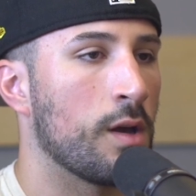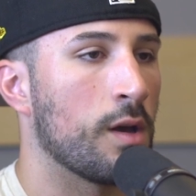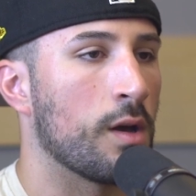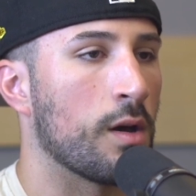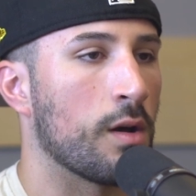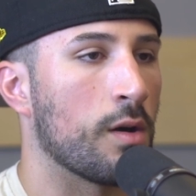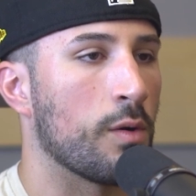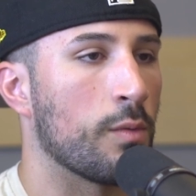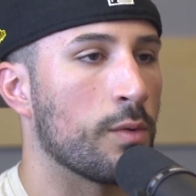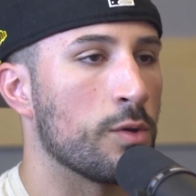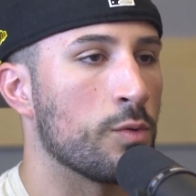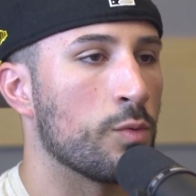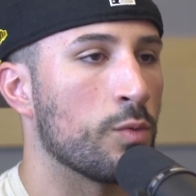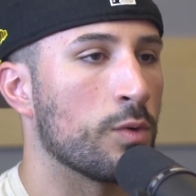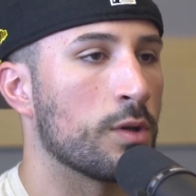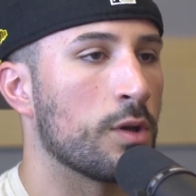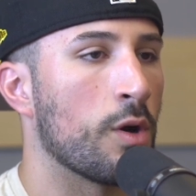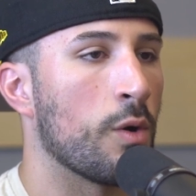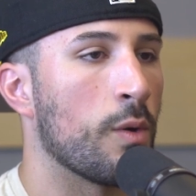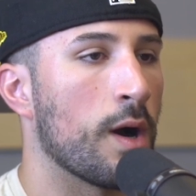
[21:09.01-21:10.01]
when you
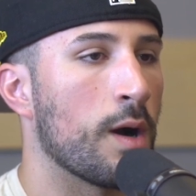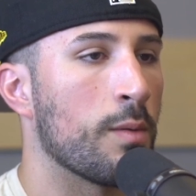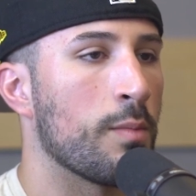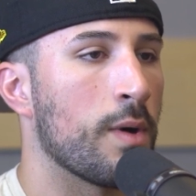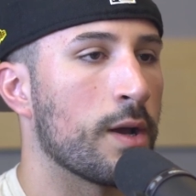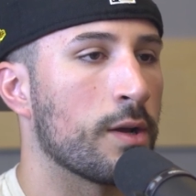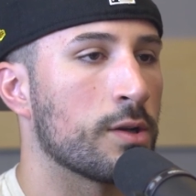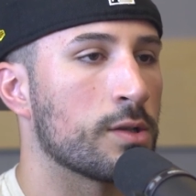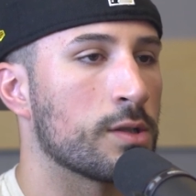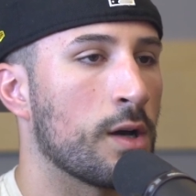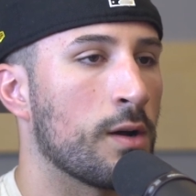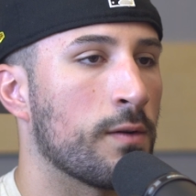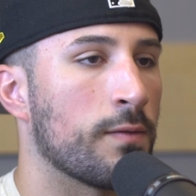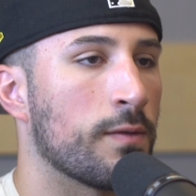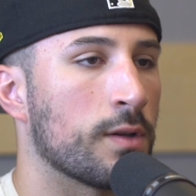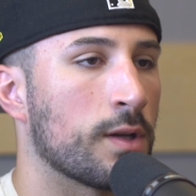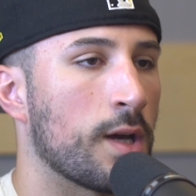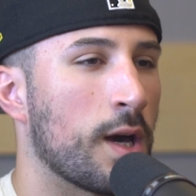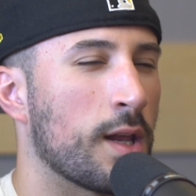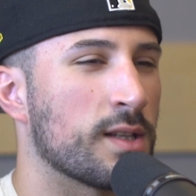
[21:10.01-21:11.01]
would go out by yourself
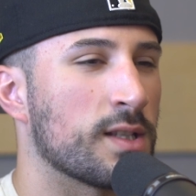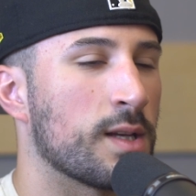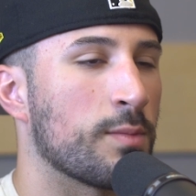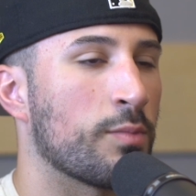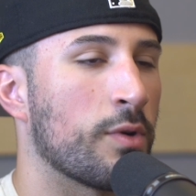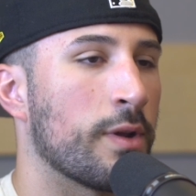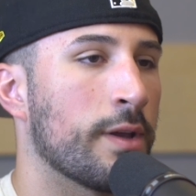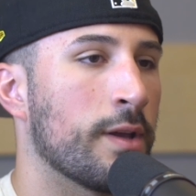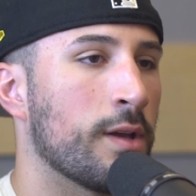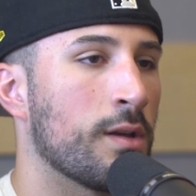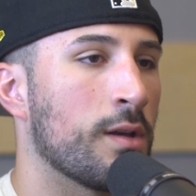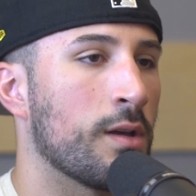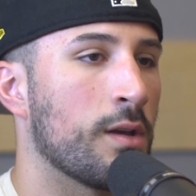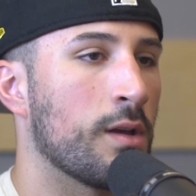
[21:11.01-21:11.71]
and kind of separate?